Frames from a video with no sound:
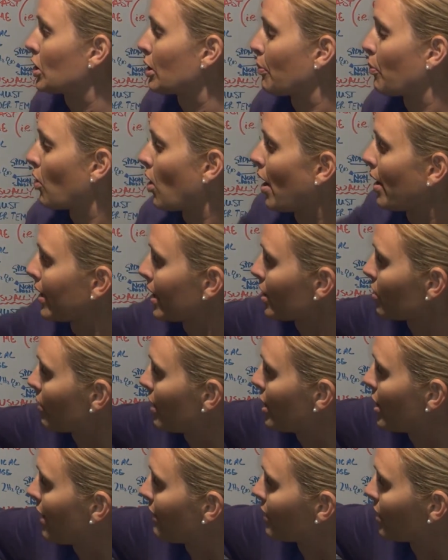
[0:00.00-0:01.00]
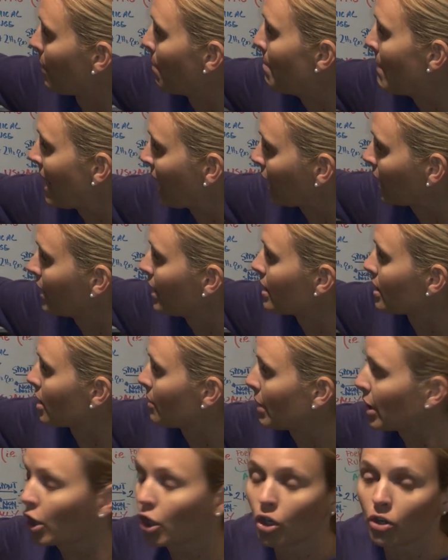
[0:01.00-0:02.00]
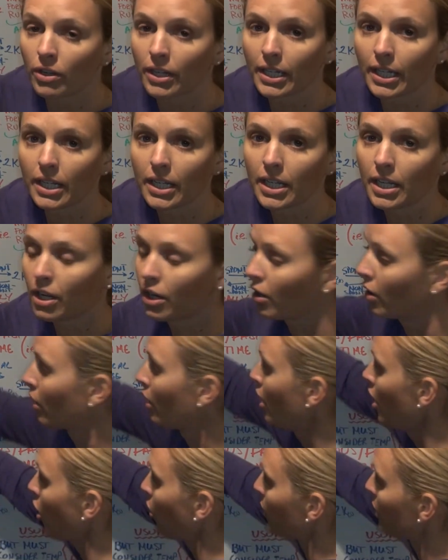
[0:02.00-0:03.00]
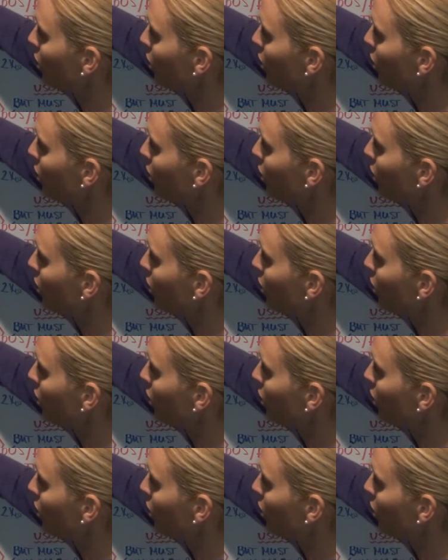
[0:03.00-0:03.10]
to products, right? You have some mechanism occurring in here. We